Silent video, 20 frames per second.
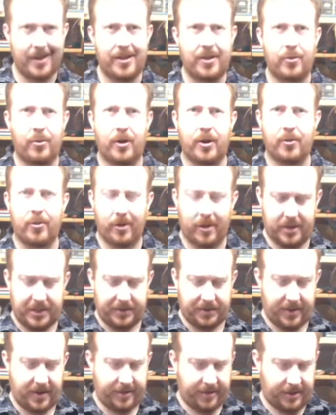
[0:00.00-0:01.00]
The one at work is
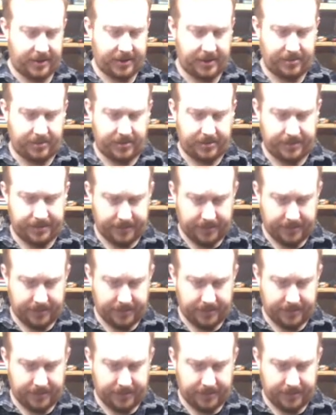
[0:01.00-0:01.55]
very, very similar.